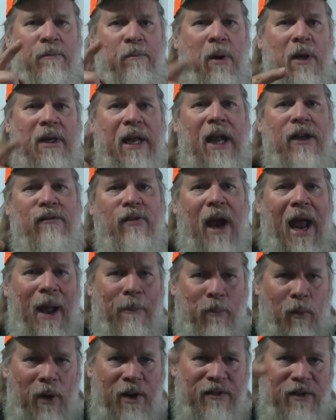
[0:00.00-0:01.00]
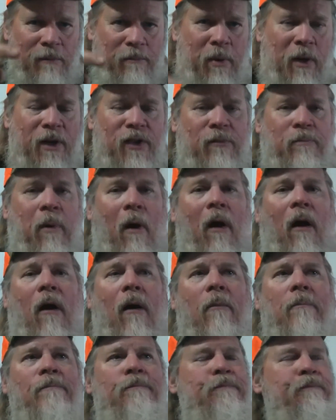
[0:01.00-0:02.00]
put that trap where he's going to put his
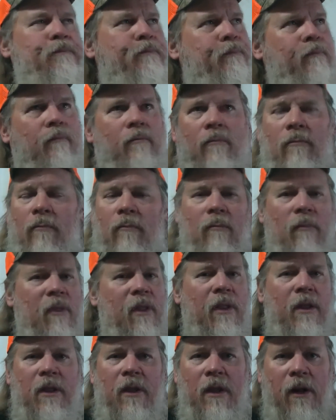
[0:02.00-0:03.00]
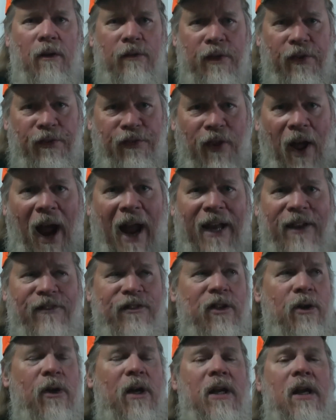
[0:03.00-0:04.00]
paw. There's a science
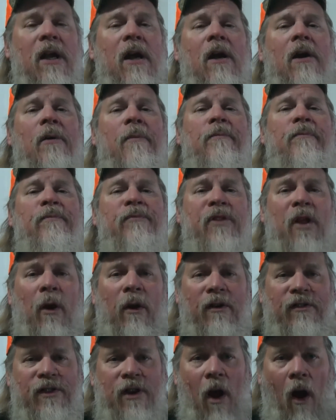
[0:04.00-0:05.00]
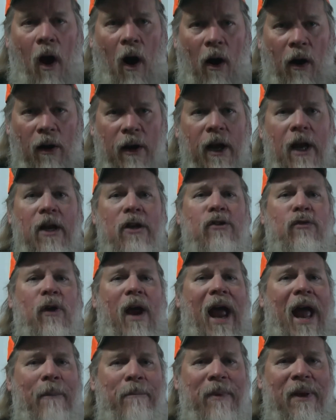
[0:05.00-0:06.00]
to it. There's an art.
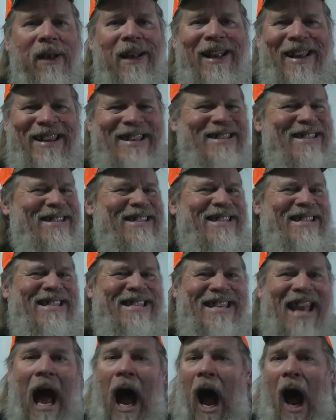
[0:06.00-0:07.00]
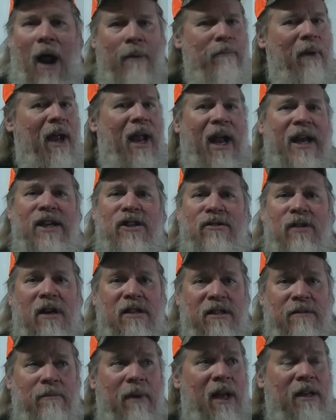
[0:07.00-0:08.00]
Trapping is not, by any
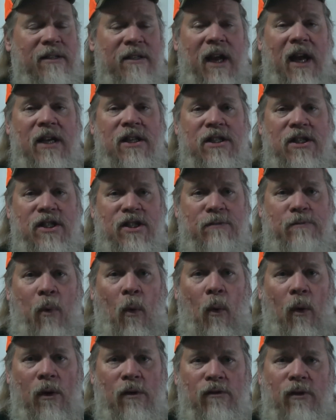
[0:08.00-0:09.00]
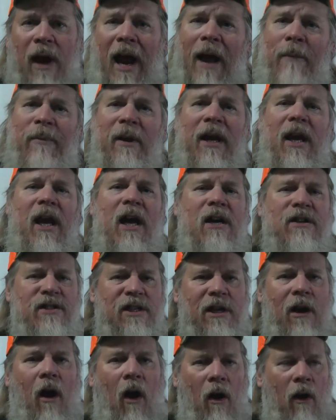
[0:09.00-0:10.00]
stretch of imagination, a sport. Trapping is
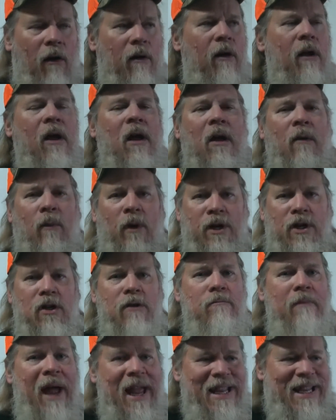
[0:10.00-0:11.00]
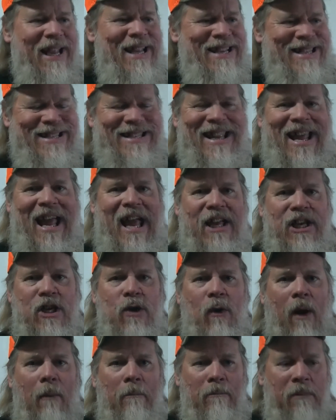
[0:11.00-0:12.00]
an art. When you make a set,
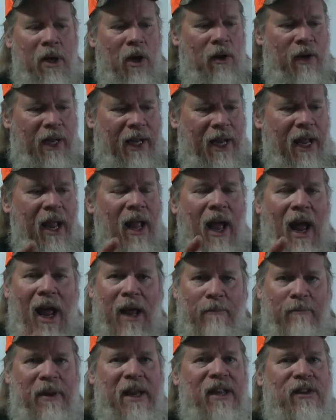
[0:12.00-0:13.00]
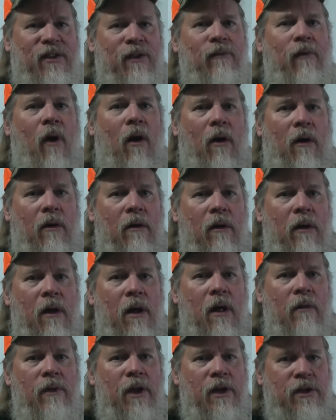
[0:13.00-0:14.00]
you are building a piece of art,
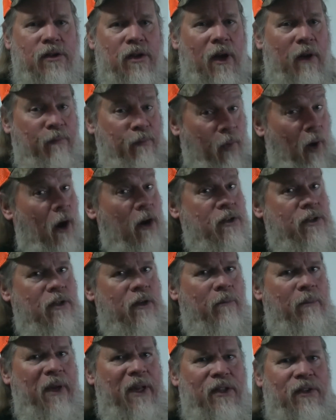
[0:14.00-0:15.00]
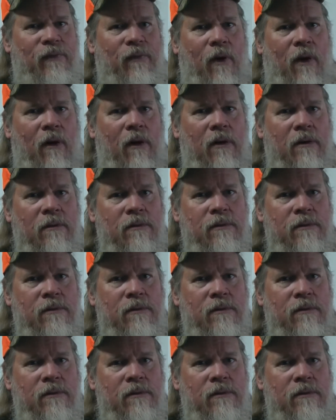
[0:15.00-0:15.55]
a functional piece of art.